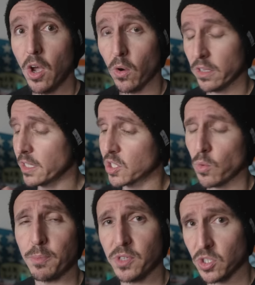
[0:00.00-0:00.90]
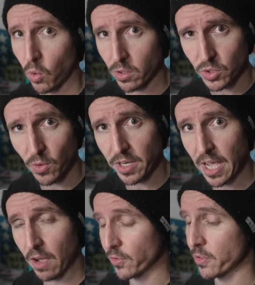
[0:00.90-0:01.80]
or at least swap this quarter 20
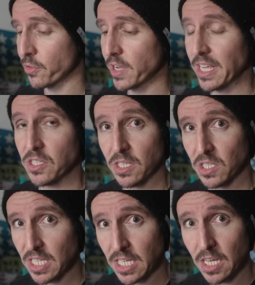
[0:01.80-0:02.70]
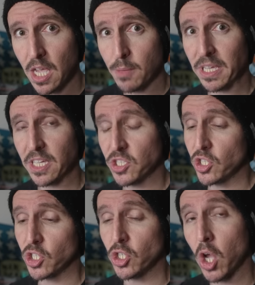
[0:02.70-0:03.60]
out for a 3816, because
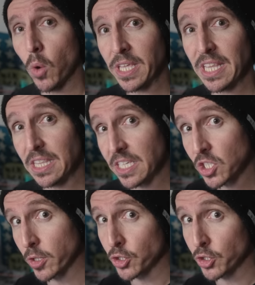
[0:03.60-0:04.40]
just knowing that these are